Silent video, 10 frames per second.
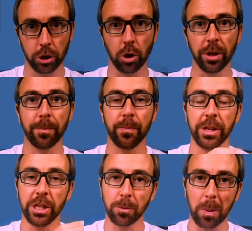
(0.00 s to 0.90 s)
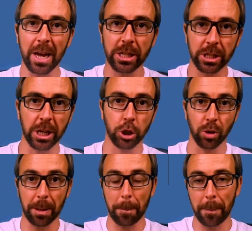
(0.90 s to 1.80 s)
So the displaced
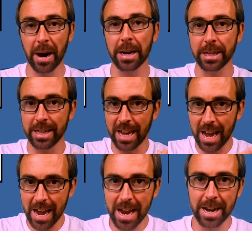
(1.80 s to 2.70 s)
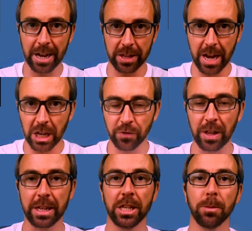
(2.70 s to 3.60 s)
threshold, the part, the area, the
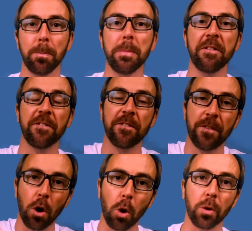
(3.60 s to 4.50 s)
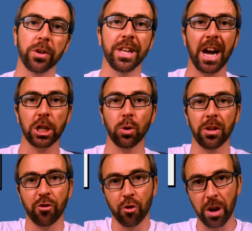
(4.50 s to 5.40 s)
asphalt that is before the
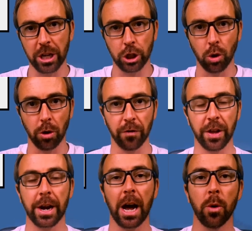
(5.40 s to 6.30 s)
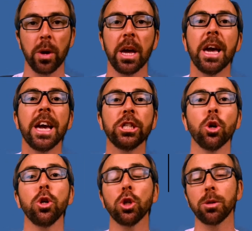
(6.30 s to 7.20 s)
actual threshold of the runway is
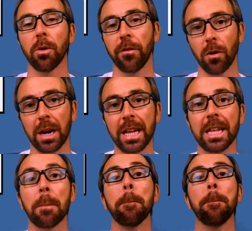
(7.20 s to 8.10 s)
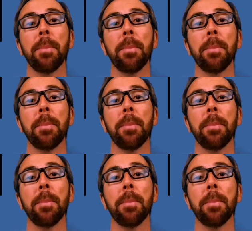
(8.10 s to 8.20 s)
not usable for landing,